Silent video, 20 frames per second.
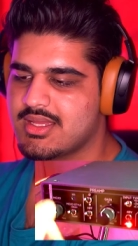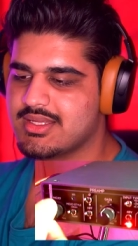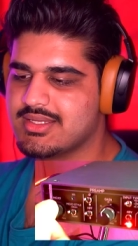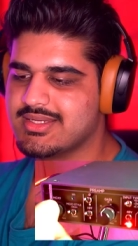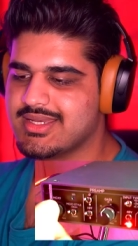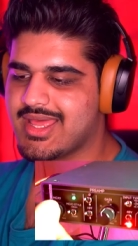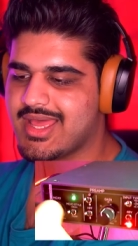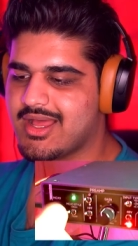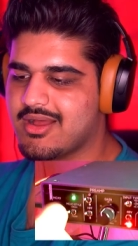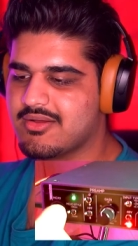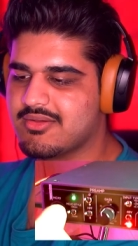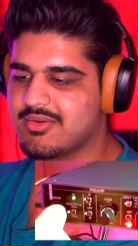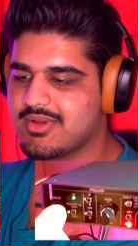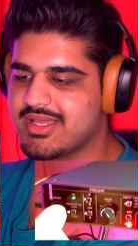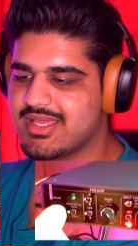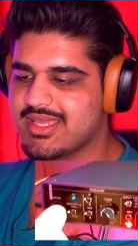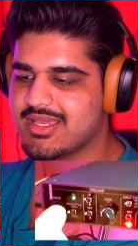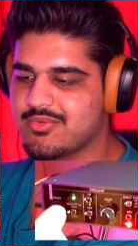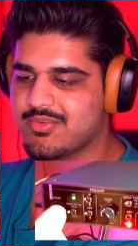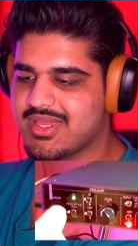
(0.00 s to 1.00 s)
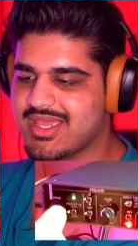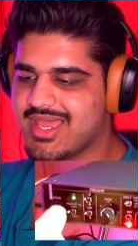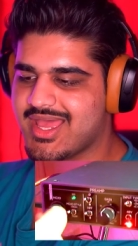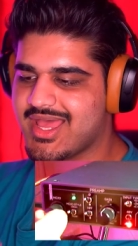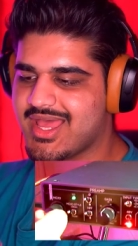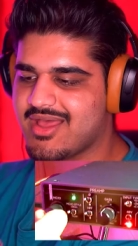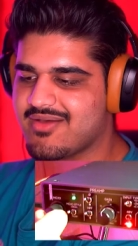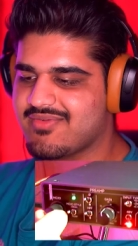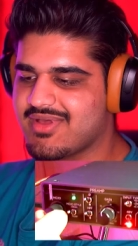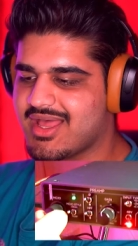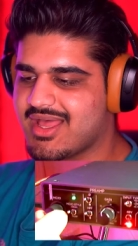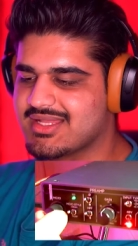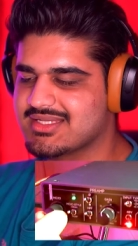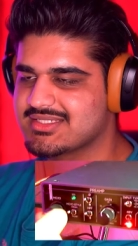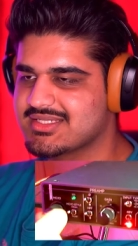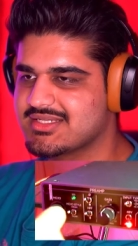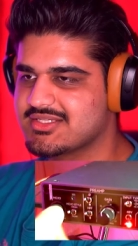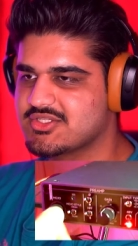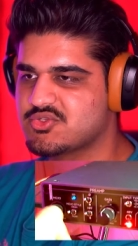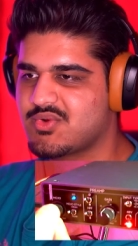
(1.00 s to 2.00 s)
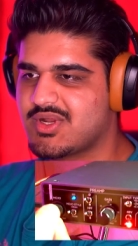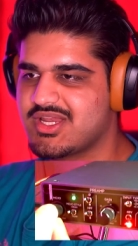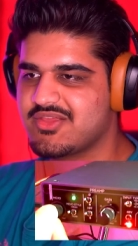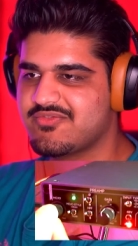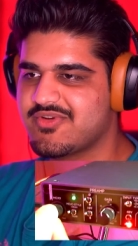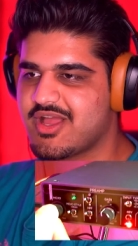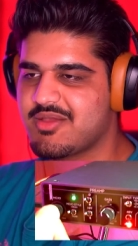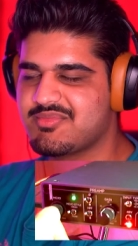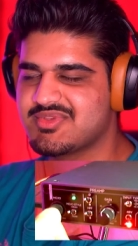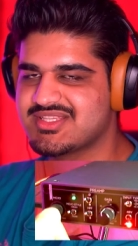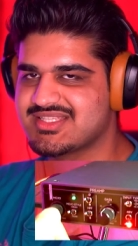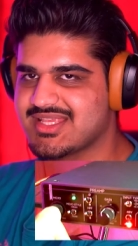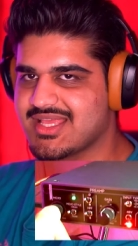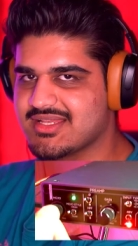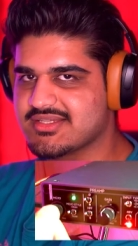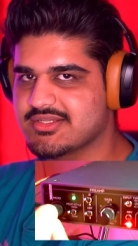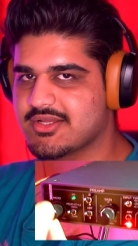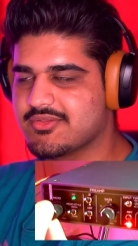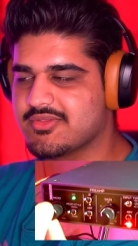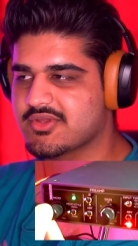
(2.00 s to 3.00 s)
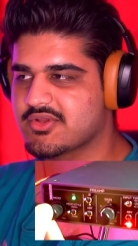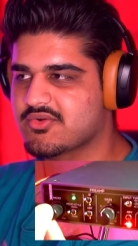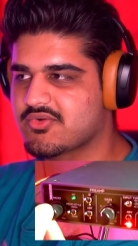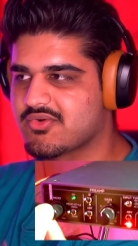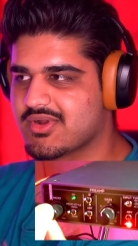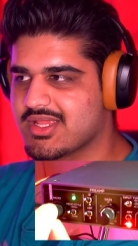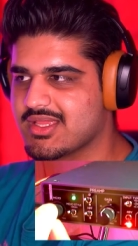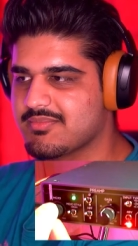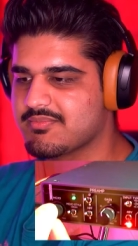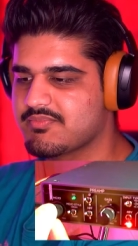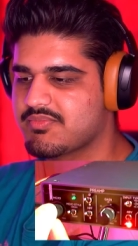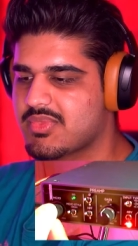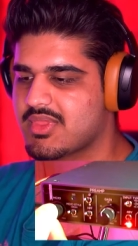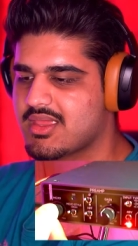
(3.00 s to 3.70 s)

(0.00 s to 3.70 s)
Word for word: Now here we have at 25% on the cream,